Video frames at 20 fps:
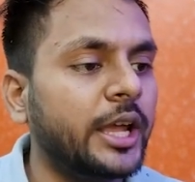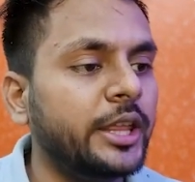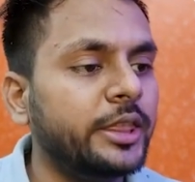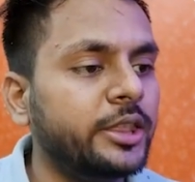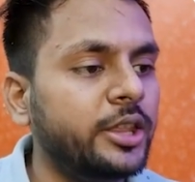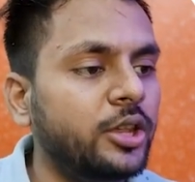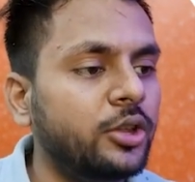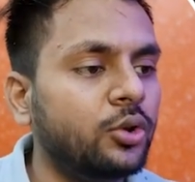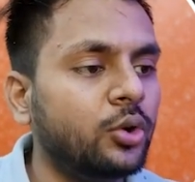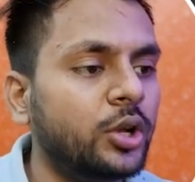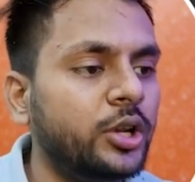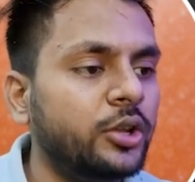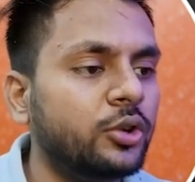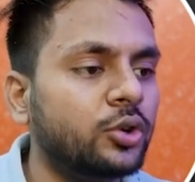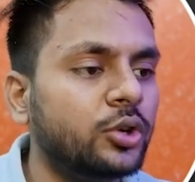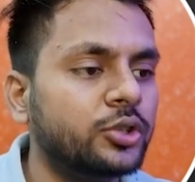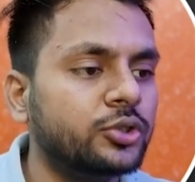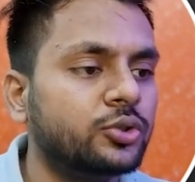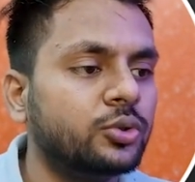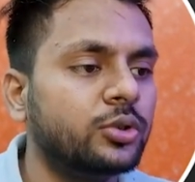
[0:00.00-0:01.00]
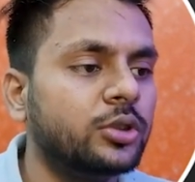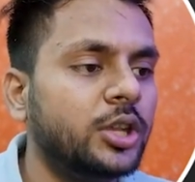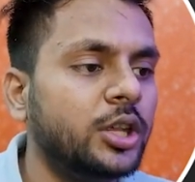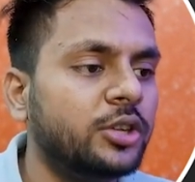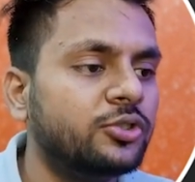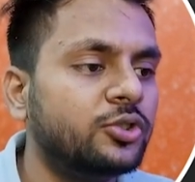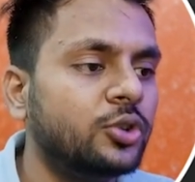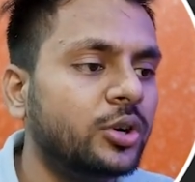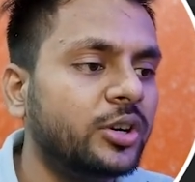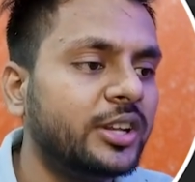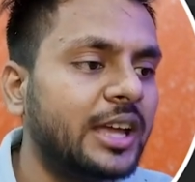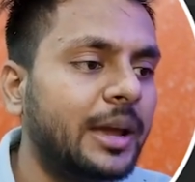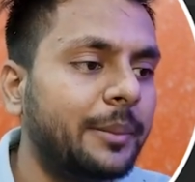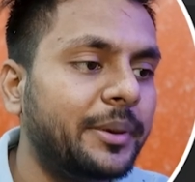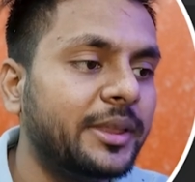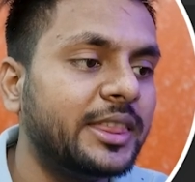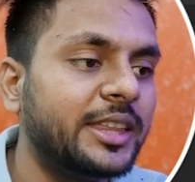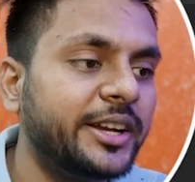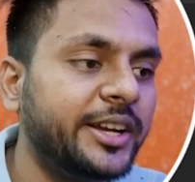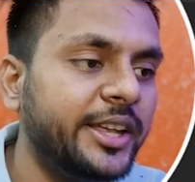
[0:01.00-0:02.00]
equals to this dot
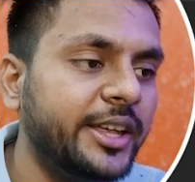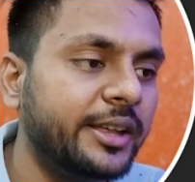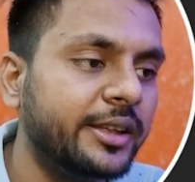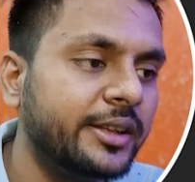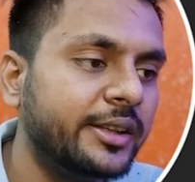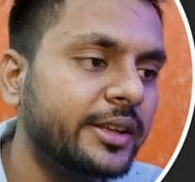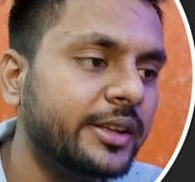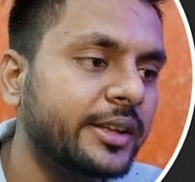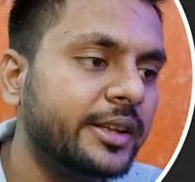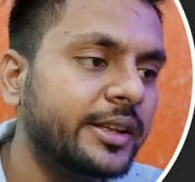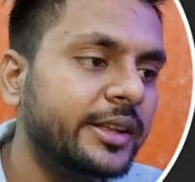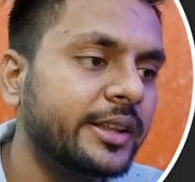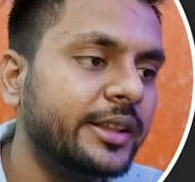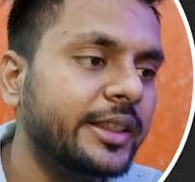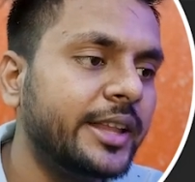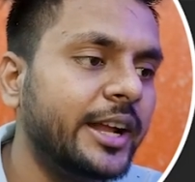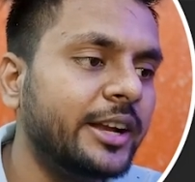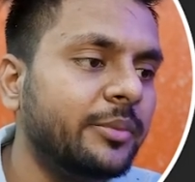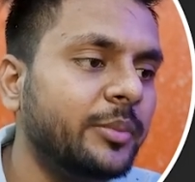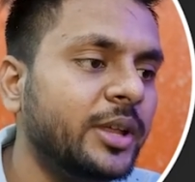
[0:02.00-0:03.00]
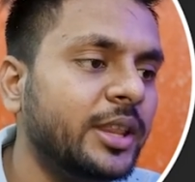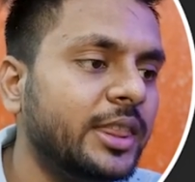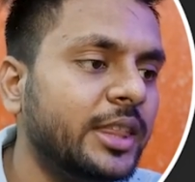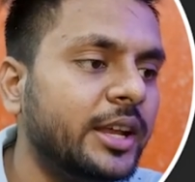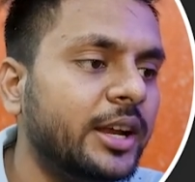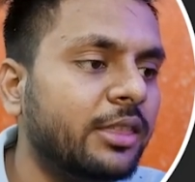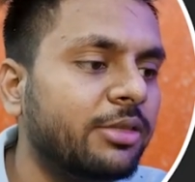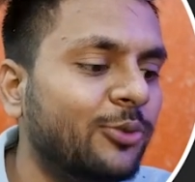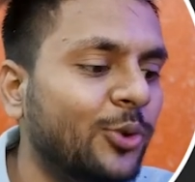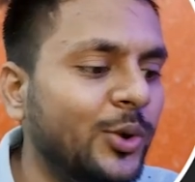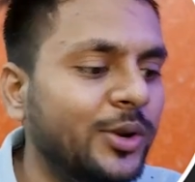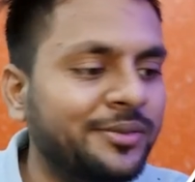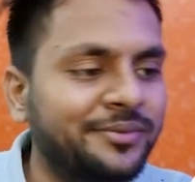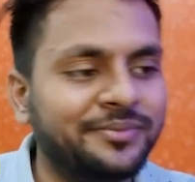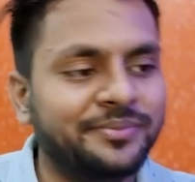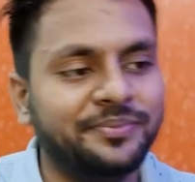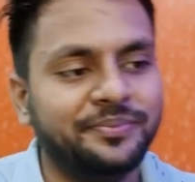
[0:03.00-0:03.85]
capacity, that means it's full.